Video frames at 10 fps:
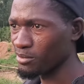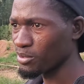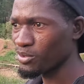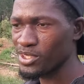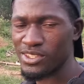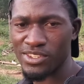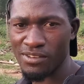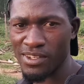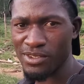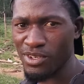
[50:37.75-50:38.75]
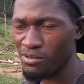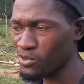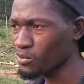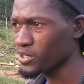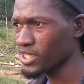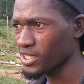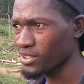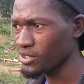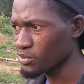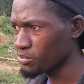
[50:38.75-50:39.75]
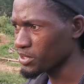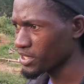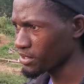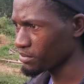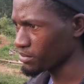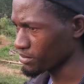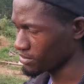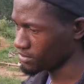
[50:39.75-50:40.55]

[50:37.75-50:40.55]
Burundian Traveler, you have to take care to be careful.